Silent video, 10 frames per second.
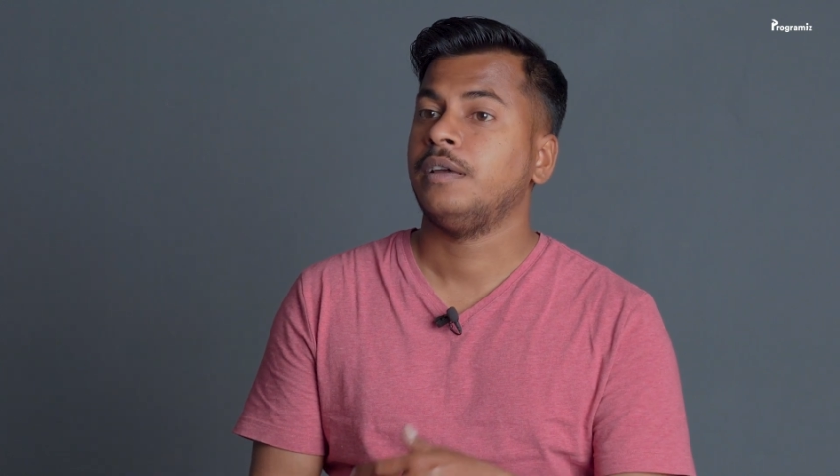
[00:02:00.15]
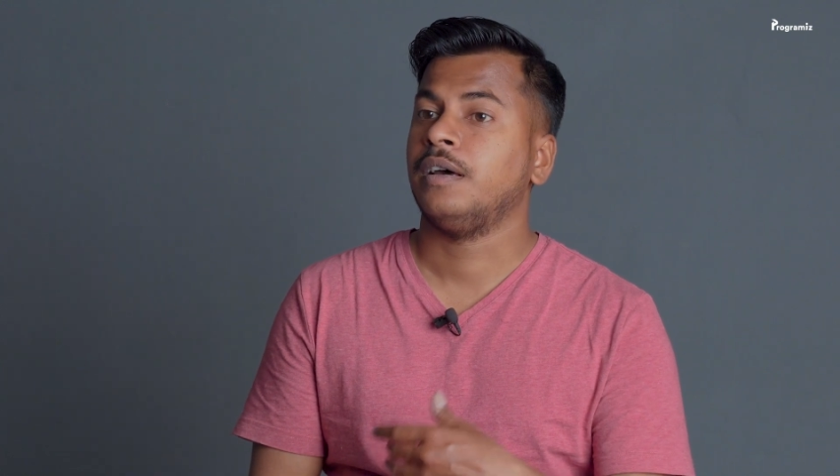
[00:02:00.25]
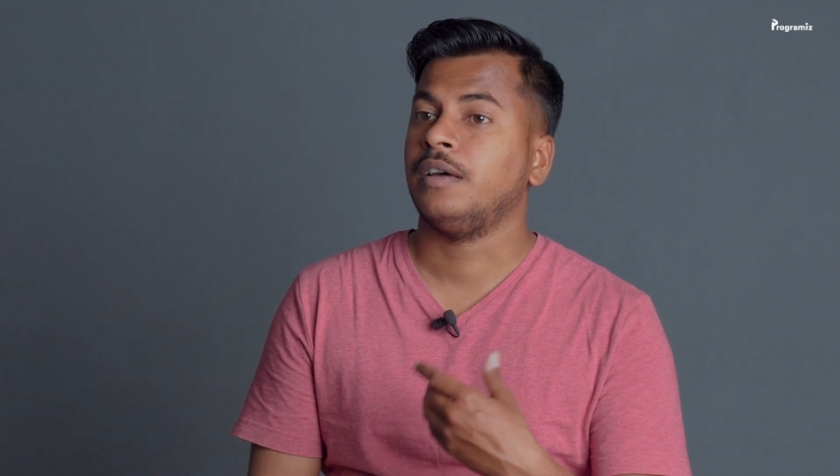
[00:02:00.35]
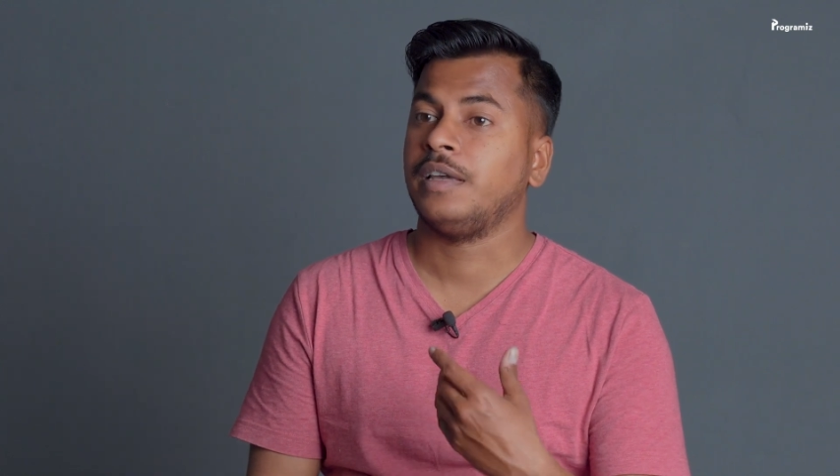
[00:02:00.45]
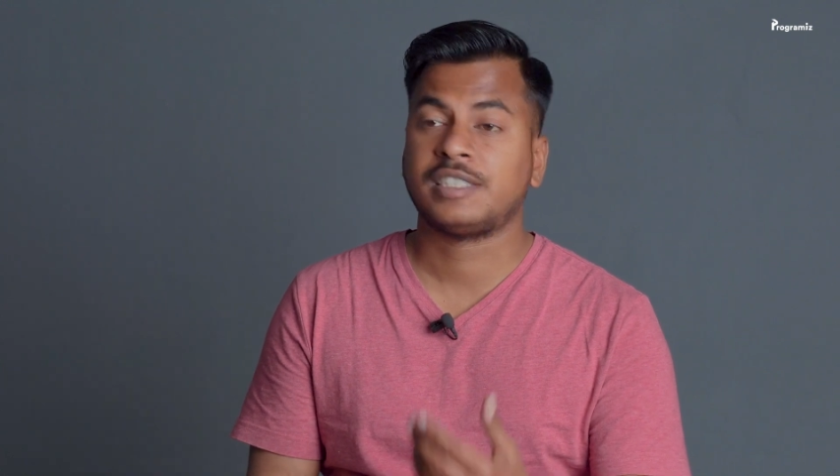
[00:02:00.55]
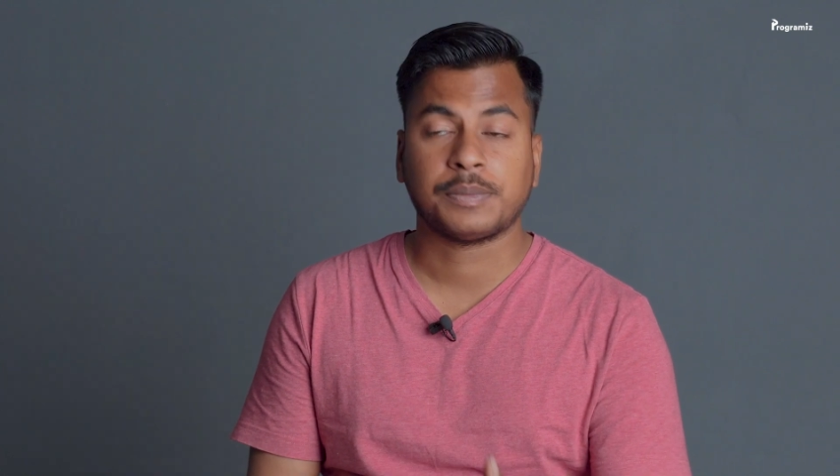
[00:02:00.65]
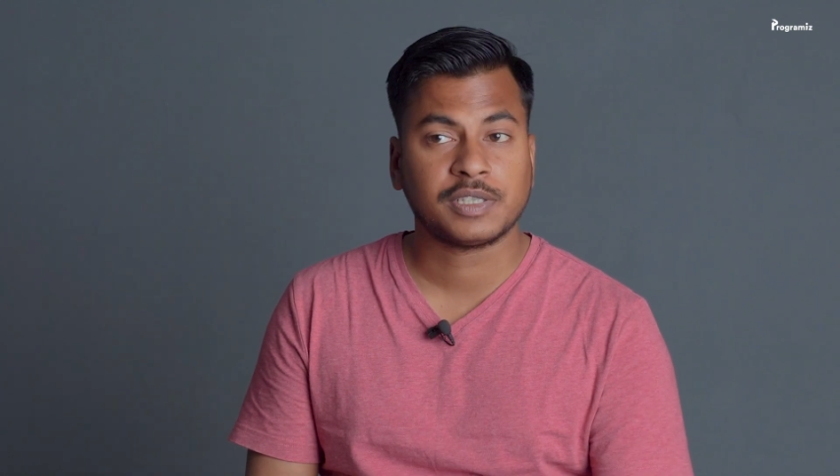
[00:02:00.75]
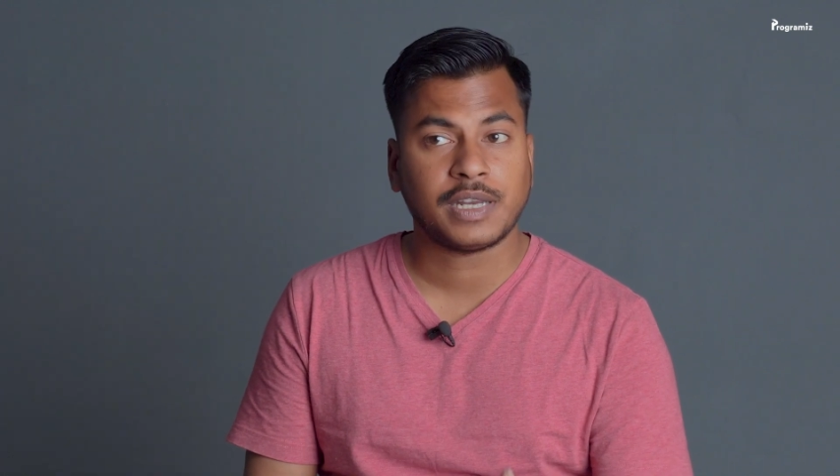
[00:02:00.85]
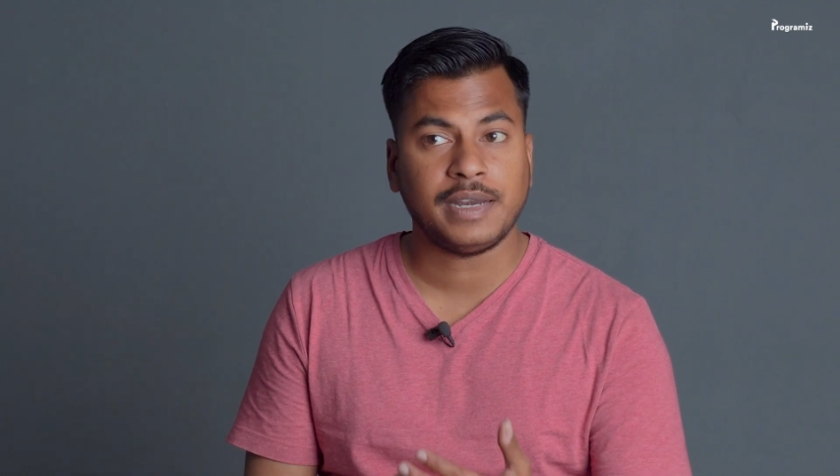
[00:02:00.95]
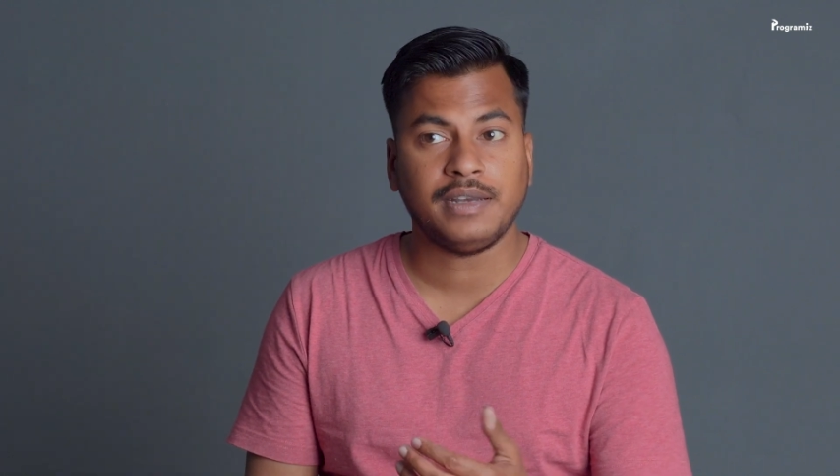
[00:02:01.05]
uh,
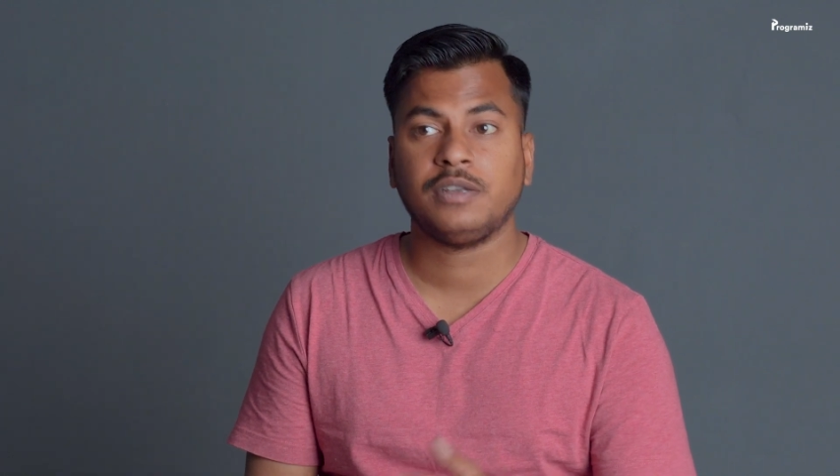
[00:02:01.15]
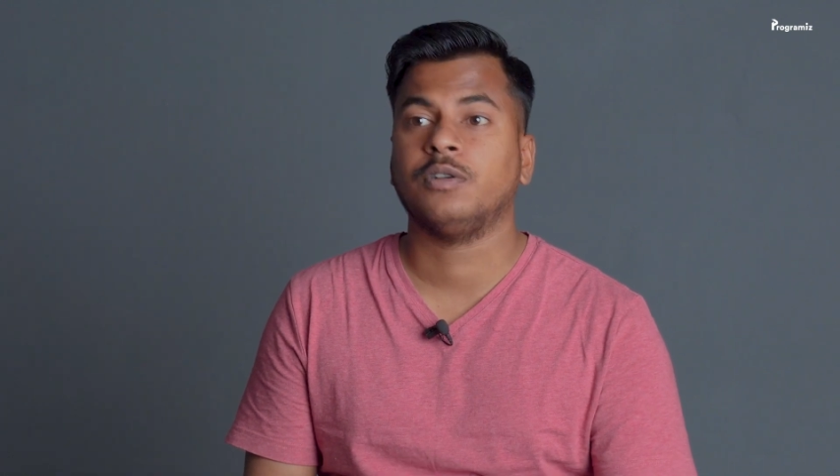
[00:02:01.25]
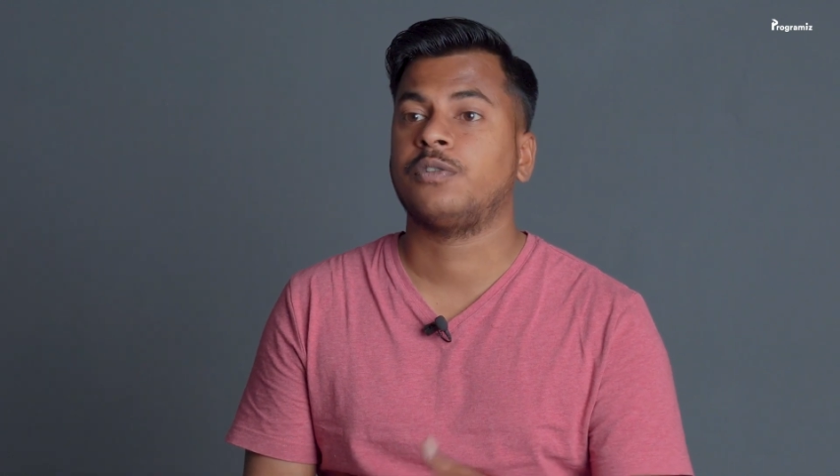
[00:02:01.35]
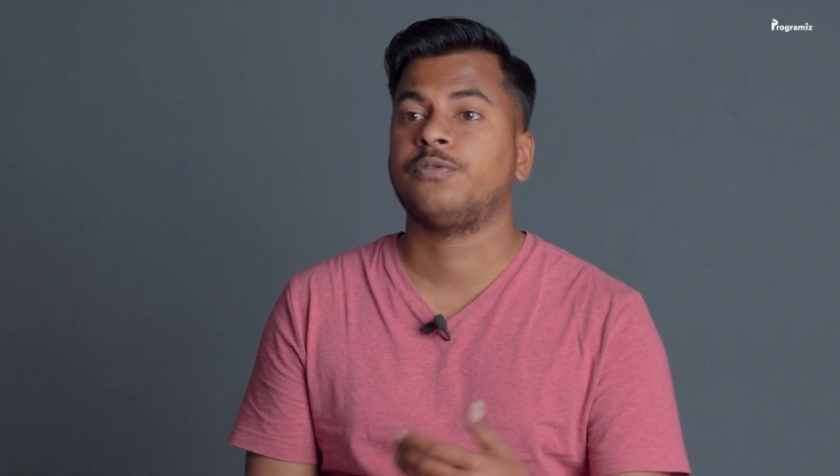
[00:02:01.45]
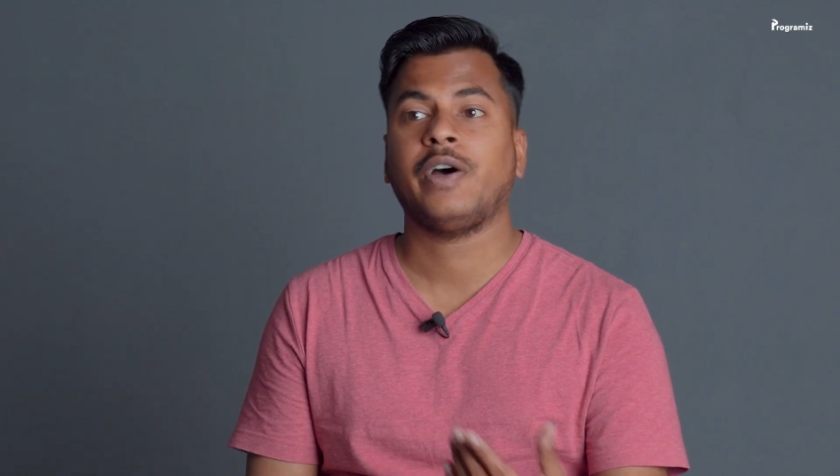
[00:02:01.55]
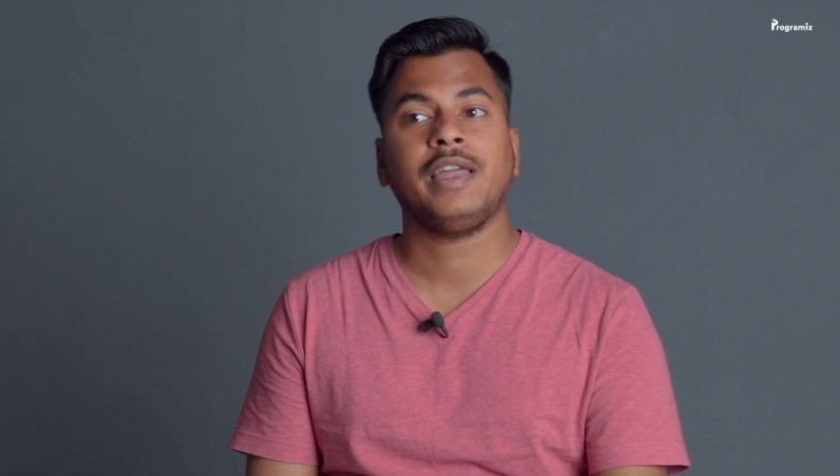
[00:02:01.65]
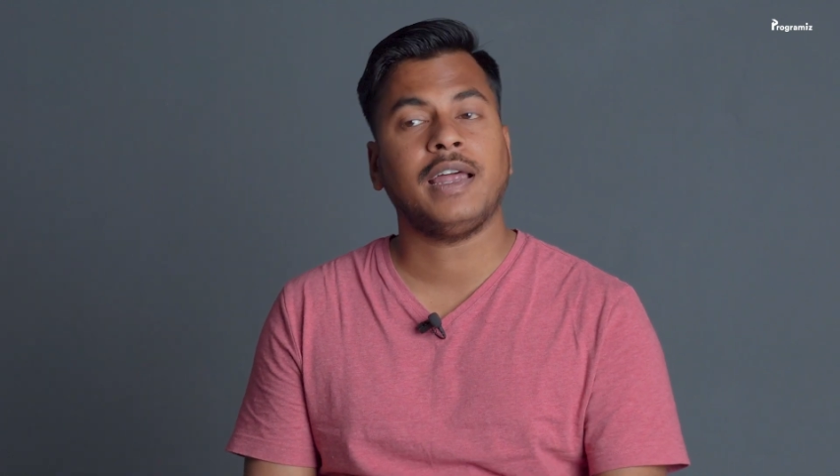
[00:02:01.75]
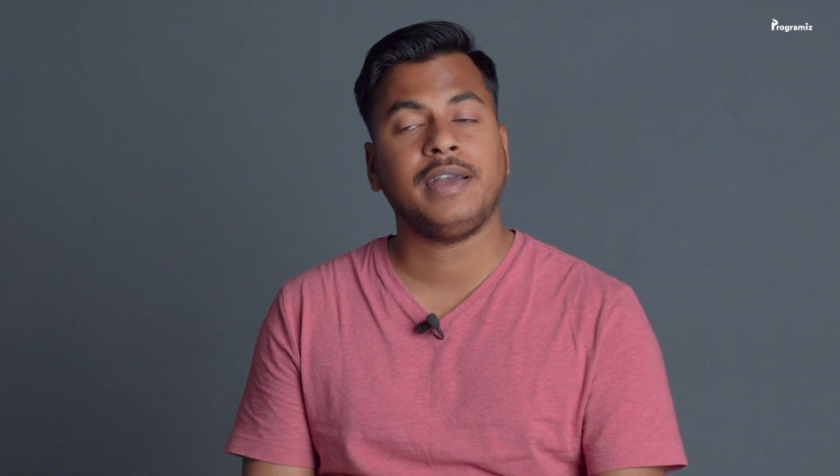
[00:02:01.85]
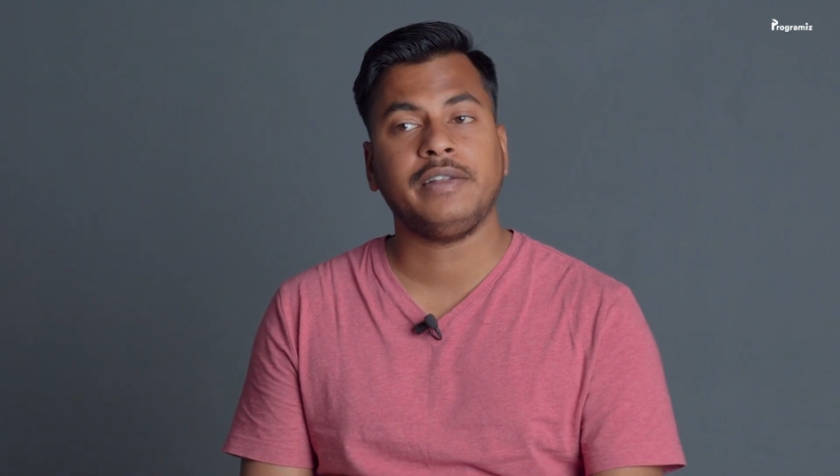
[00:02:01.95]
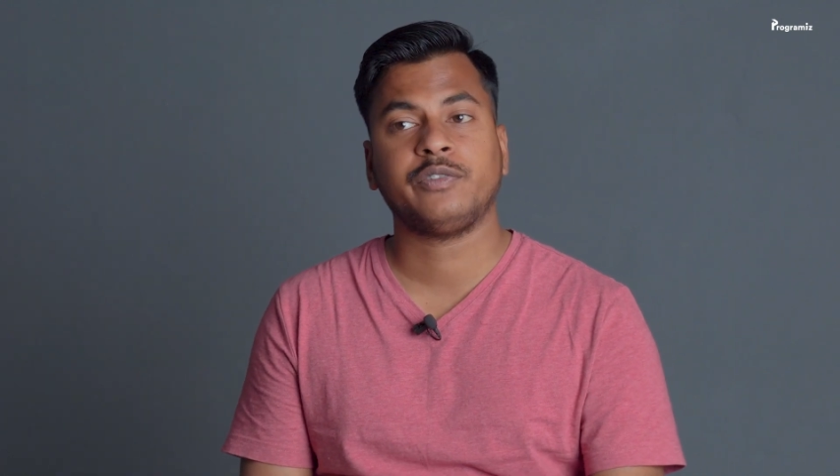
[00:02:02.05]
exception handling or file
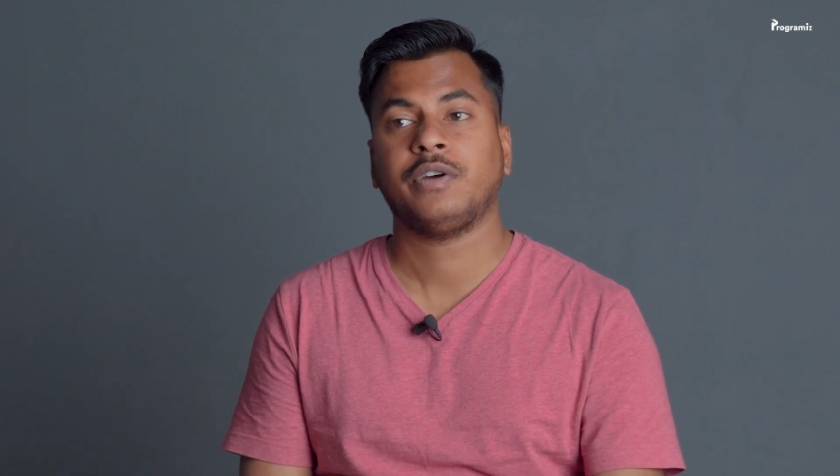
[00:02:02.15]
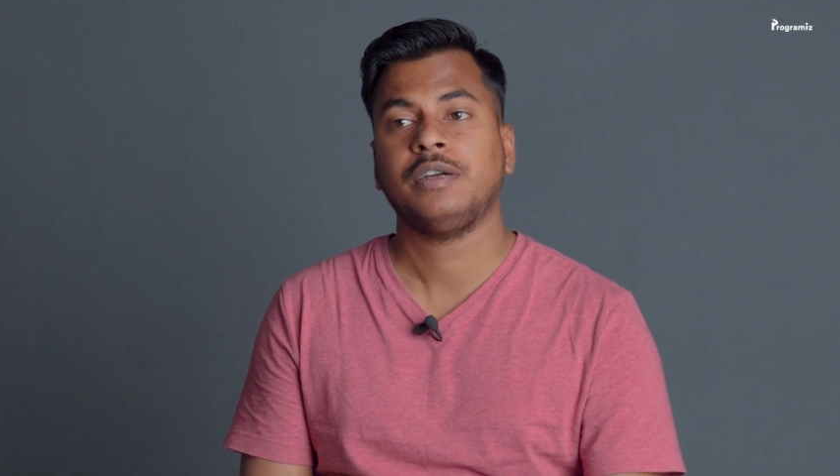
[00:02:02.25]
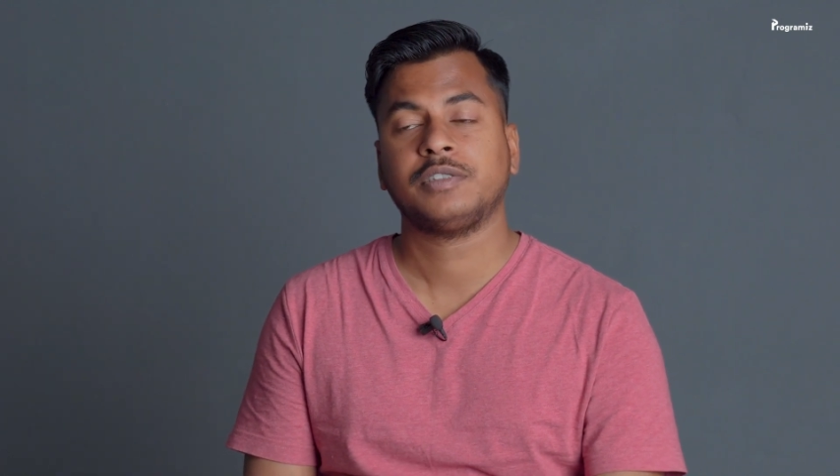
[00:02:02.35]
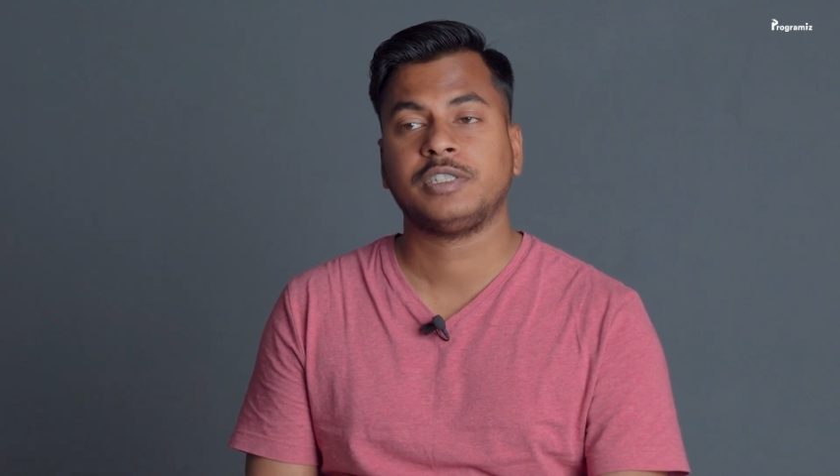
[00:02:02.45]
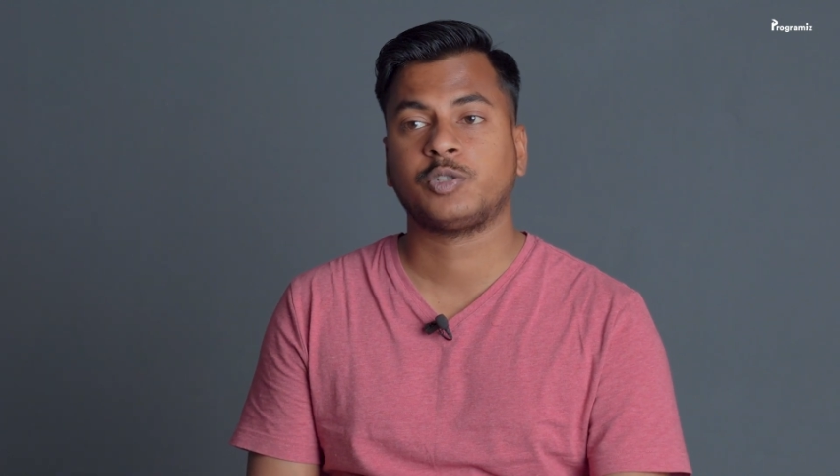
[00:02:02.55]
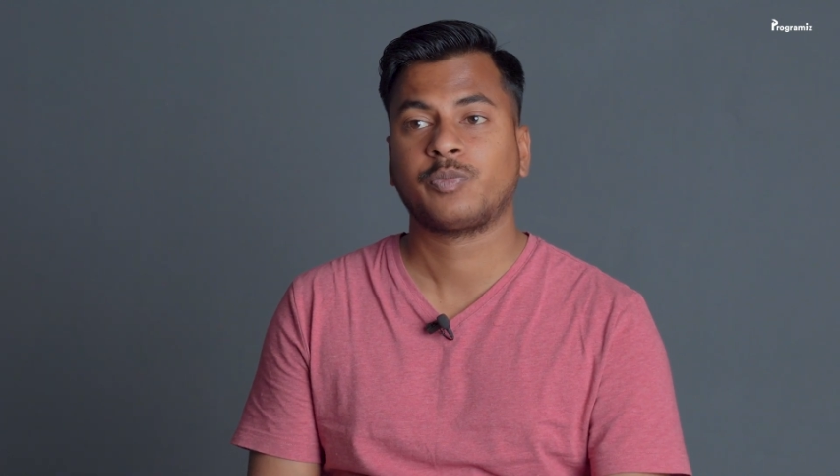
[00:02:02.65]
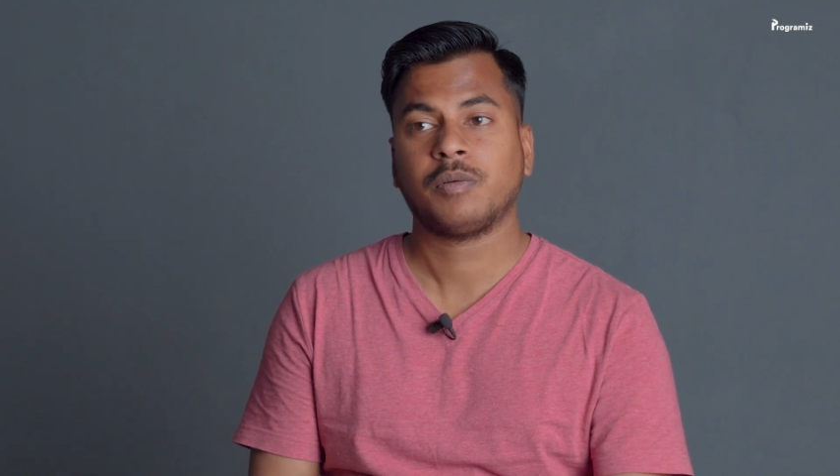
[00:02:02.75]
handling five or six